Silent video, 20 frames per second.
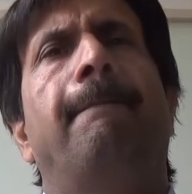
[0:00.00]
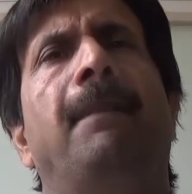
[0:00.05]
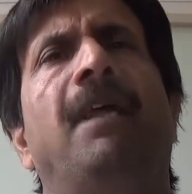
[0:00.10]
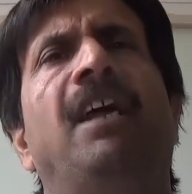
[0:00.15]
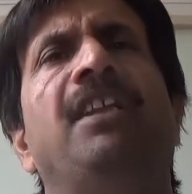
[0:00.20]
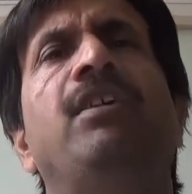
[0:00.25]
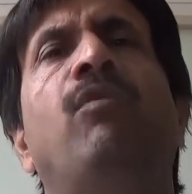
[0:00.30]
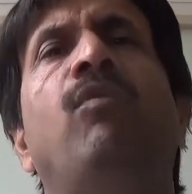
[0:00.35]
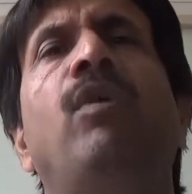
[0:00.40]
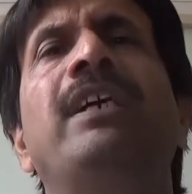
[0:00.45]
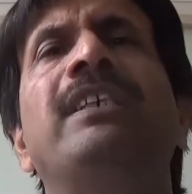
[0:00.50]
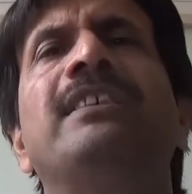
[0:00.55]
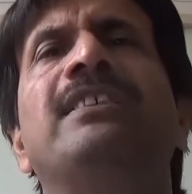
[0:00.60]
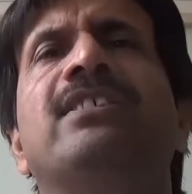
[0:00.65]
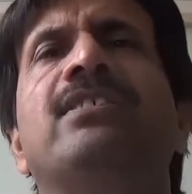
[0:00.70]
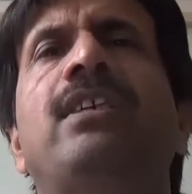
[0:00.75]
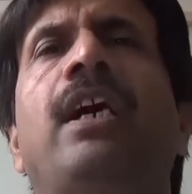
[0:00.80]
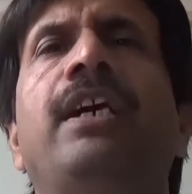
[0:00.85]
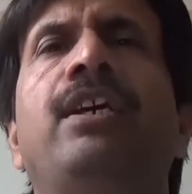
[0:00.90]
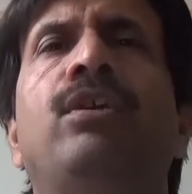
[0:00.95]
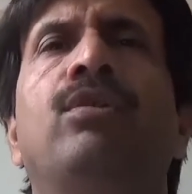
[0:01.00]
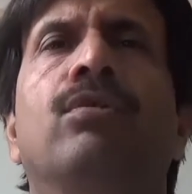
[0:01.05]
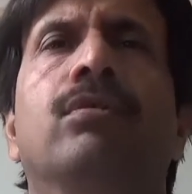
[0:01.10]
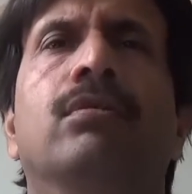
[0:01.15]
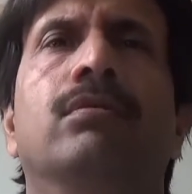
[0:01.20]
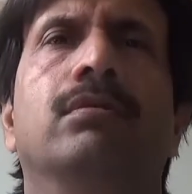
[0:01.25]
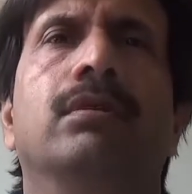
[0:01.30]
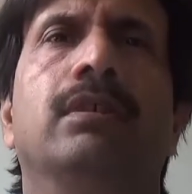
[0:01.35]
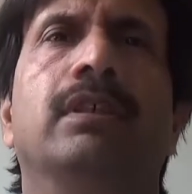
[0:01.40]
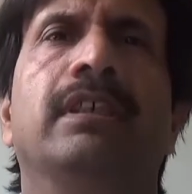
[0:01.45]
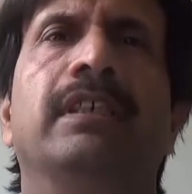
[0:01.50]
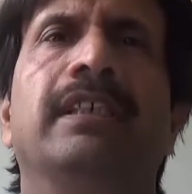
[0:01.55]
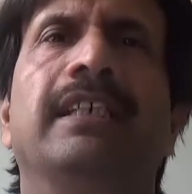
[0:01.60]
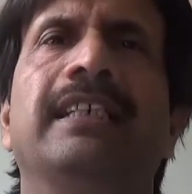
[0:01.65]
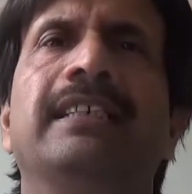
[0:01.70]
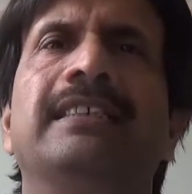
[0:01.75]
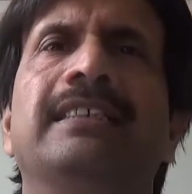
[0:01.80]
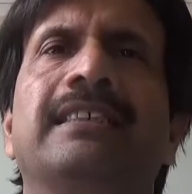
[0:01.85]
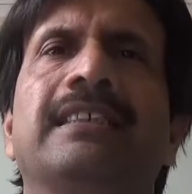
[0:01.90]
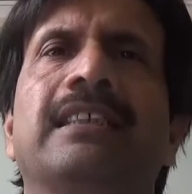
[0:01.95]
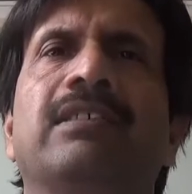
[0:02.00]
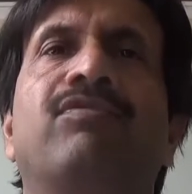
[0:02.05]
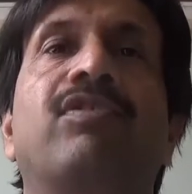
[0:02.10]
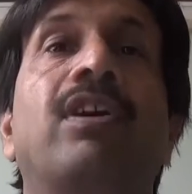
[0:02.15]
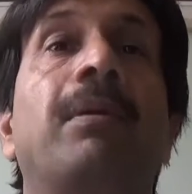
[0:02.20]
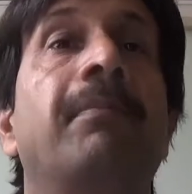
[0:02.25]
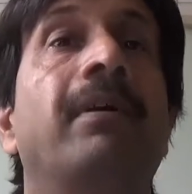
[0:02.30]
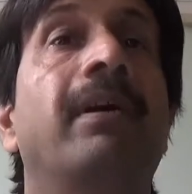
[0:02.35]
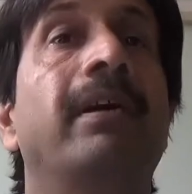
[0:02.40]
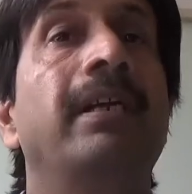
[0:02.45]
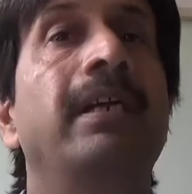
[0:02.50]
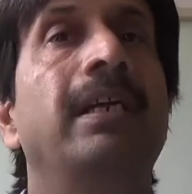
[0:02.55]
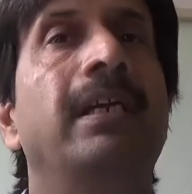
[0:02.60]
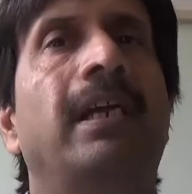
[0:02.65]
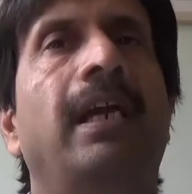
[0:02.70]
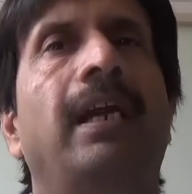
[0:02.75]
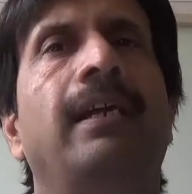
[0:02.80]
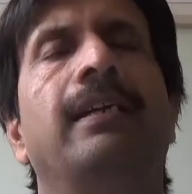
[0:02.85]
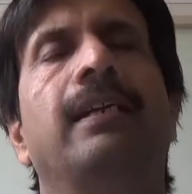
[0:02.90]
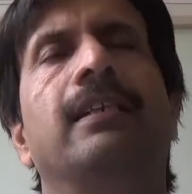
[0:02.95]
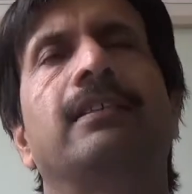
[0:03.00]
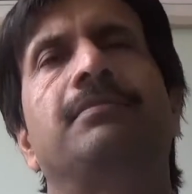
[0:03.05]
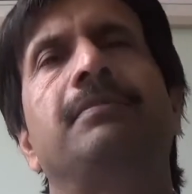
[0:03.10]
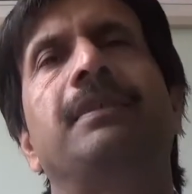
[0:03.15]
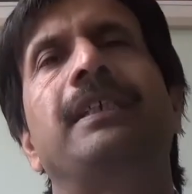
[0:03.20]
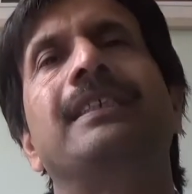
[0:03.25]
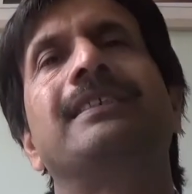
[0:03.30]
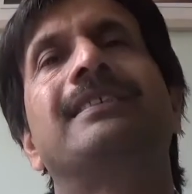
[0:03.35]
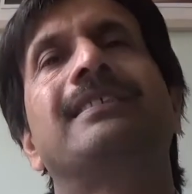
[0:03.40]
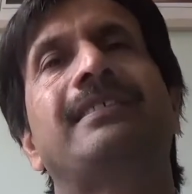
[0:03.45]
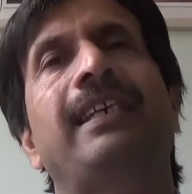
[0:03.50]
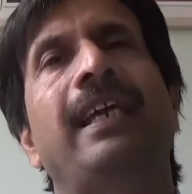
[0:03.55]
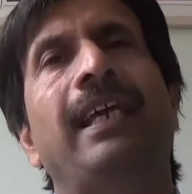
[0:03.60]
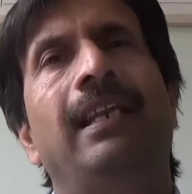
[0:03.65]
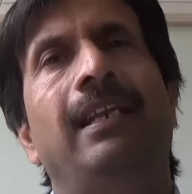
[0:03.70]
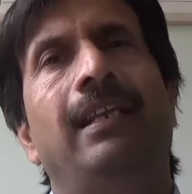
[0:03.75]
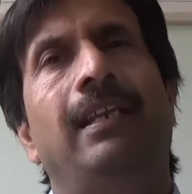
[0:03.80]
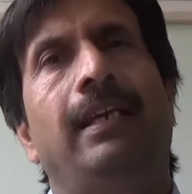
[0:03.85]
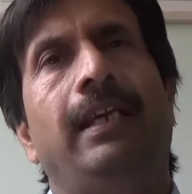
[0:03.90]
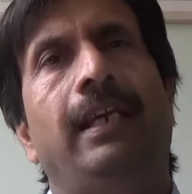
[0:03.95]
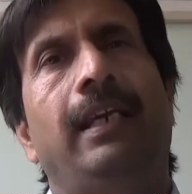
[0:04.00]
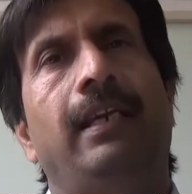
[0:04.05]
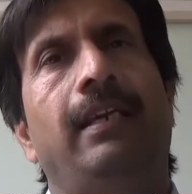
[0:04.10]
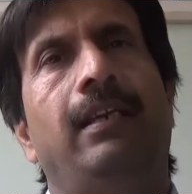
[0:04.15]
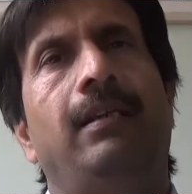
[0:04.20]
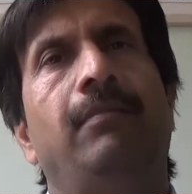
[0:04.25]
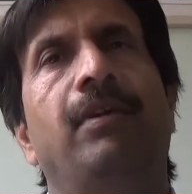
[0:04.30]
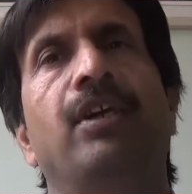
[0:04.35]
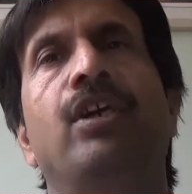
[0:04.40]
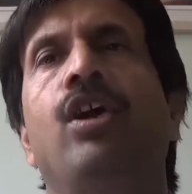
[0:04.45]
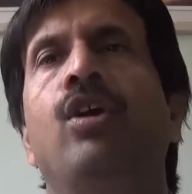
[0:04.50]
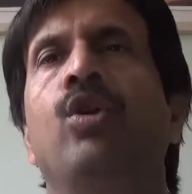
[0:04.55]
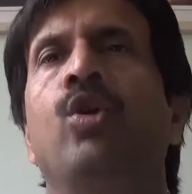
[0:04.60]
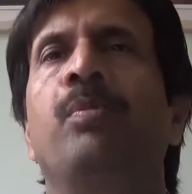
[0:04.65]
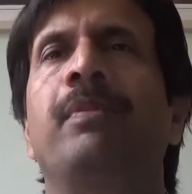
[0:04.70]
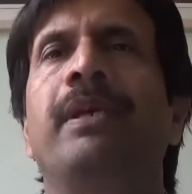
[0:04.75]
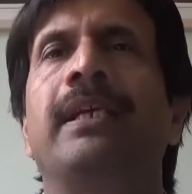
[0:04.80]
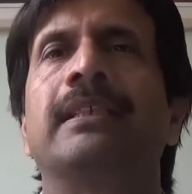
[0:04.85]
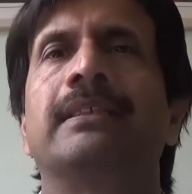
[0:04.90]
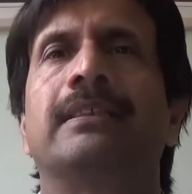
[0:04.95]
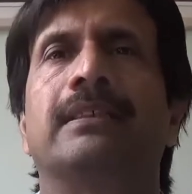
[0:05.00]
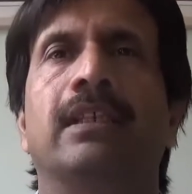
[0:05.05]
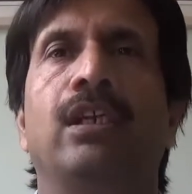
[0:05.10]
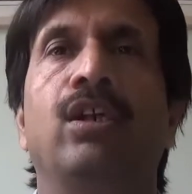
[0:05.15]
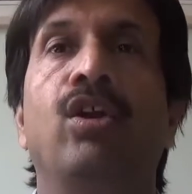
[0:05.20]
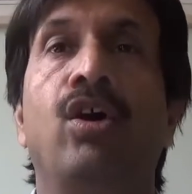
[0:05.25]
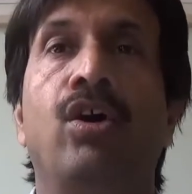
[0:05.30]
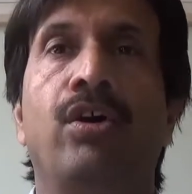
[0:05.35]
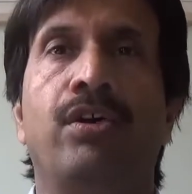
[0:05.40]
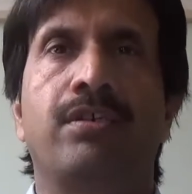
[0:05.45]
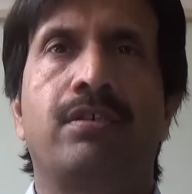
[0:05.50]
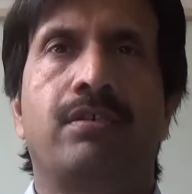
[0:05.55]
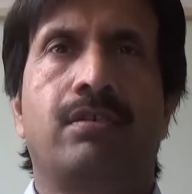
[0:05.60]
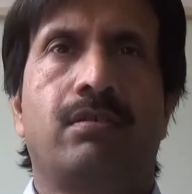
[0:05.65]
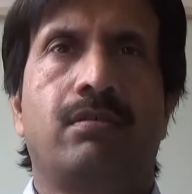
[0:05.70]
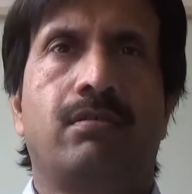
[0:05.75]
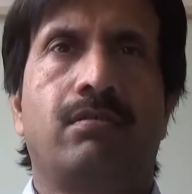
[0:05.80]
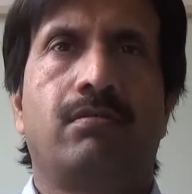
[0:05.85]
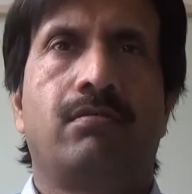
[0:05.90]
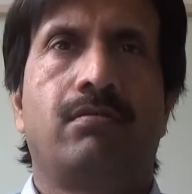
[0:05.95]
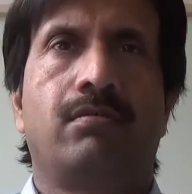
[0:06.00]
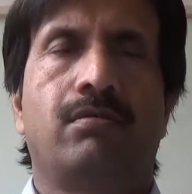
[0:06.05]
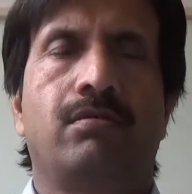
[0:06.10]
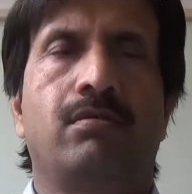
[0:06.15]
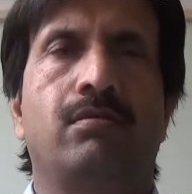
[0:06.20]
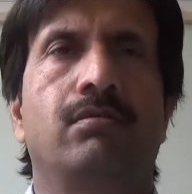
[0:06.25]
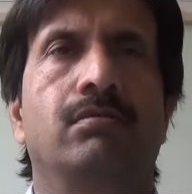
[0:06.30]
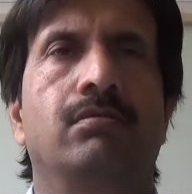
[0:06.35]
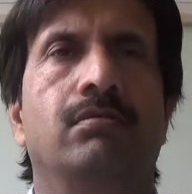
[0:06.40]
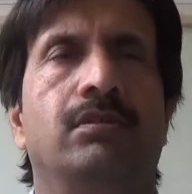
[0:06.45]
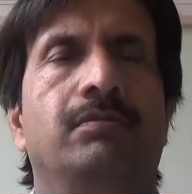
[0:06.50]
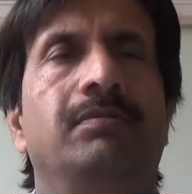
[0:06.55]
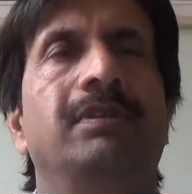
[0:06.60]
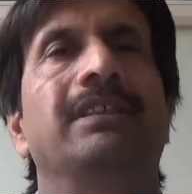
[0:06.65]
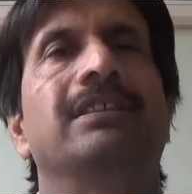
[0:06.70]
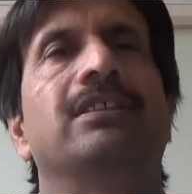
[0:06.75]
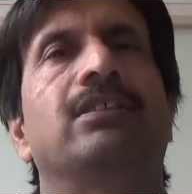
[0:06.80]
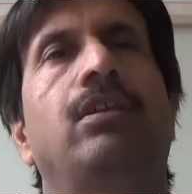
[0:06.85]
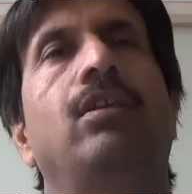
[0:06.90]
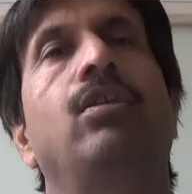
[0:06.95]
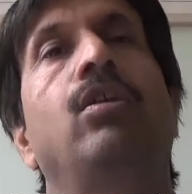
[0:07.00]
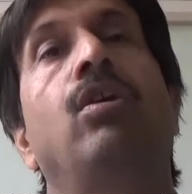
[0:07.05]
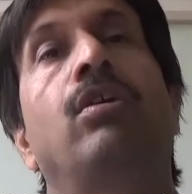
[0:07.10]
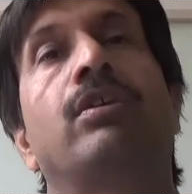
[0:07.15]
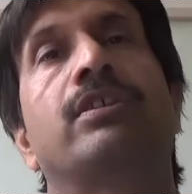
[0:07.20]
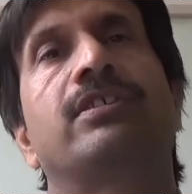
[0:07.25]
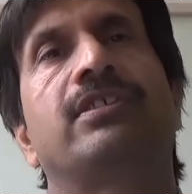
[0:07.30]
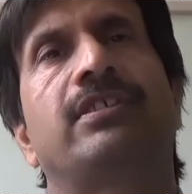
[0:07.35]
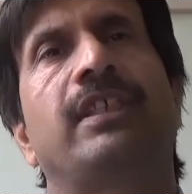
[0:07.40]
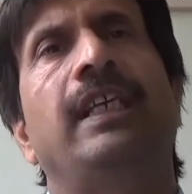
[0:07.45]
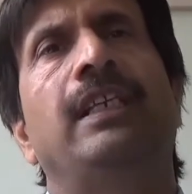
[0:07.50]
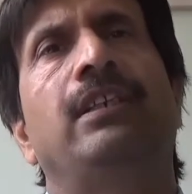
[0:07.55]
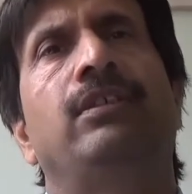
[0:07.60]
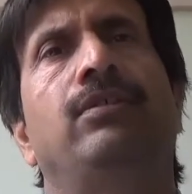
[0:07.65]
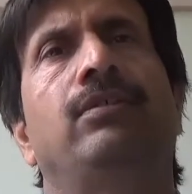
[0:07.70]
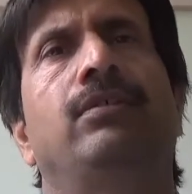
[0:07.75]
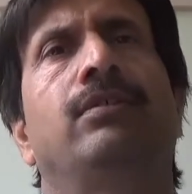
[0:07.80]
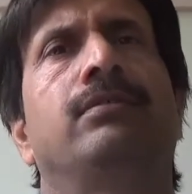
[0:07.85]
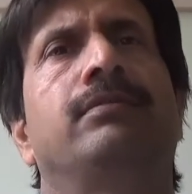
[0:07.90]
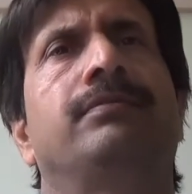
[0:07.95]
uh, the word cyto uh, is from Greek and it means cell and megalo means large. So it means large cell, you